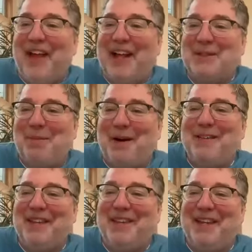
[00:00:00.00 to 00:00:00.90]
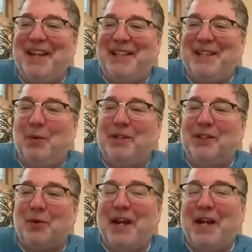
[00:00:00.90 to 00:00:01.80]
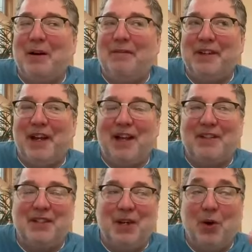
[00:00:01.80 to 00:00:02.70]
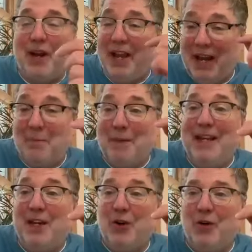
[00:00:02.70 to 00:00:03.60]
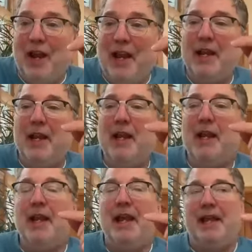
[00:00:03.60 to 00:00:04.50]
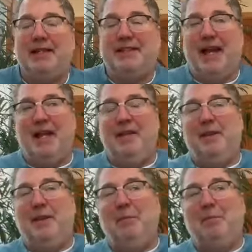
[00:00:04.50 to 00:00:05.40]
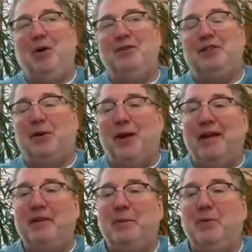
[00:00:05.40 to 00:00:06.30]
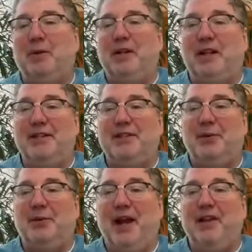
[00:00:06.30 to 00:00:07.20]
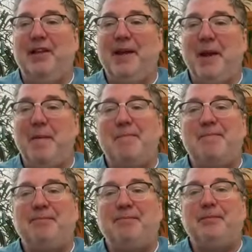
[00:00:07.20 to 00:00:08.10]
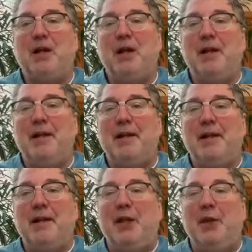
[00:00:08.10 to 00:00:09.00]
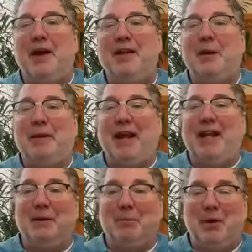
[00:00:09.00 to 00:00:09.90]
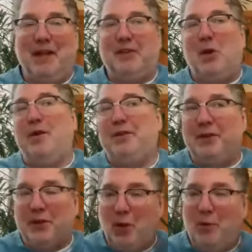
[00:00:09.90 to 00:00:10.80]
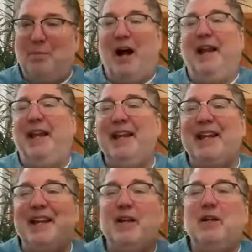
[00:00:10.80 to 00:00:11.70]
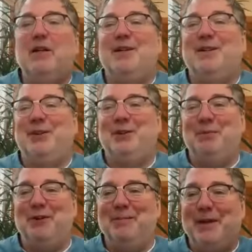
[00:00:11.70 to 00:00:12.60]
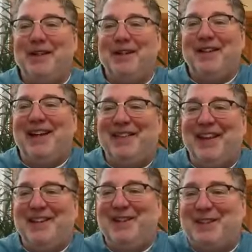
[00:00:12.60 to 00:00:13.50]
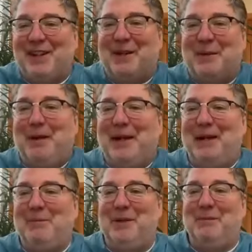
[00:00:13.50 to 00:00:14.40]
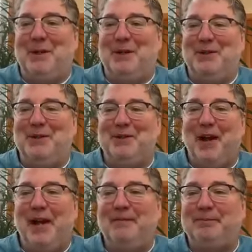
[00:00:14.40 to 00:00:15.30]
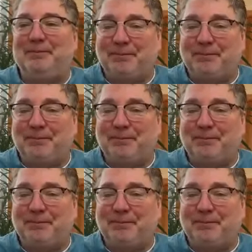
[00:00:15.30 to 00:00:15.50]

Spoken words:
And that's part of the thing, is that what's great about vinyasa yoga, and I mean great, is that the bones don't have to be realized directly. You end up getting the breath going through the whole body through movement, and then you start to pick up the bones, right?